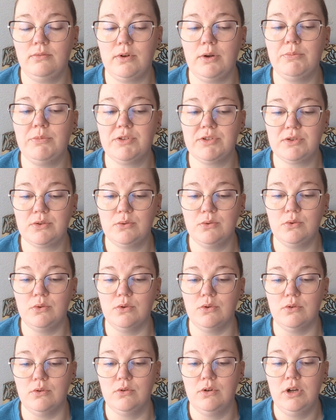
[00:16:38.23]
from the
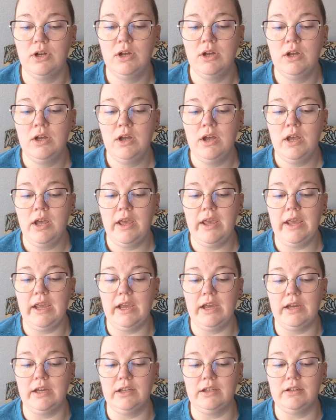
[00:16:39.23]
school
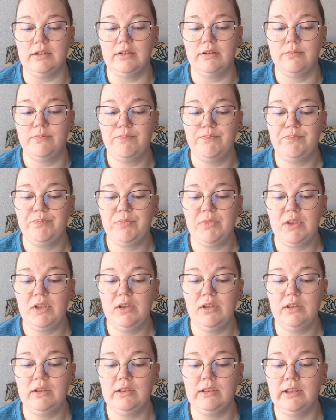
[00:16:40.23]
and
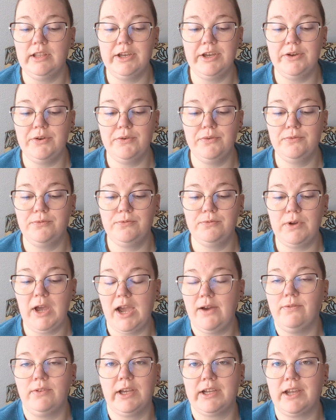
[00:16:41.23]
live,
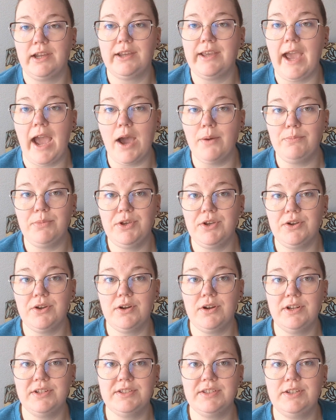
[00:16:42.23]
have like a gap
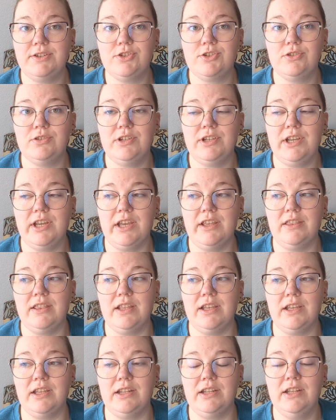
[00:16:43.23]
year essentially, and
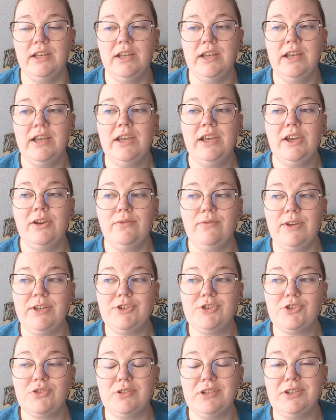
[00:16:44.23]
then
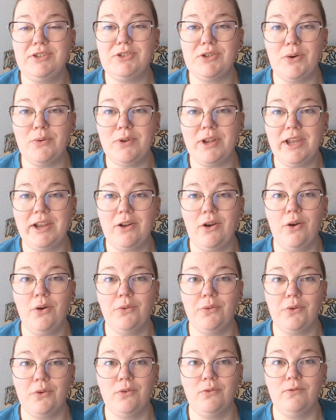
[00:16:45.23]
eventually donate
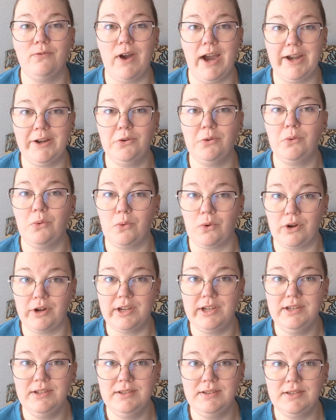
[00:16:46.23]
all their vital
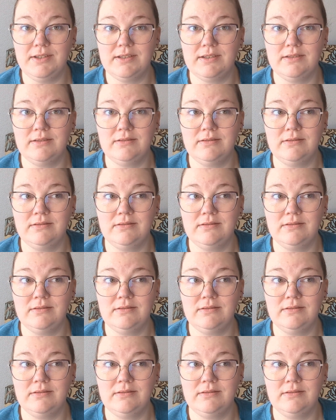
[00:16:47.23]
organs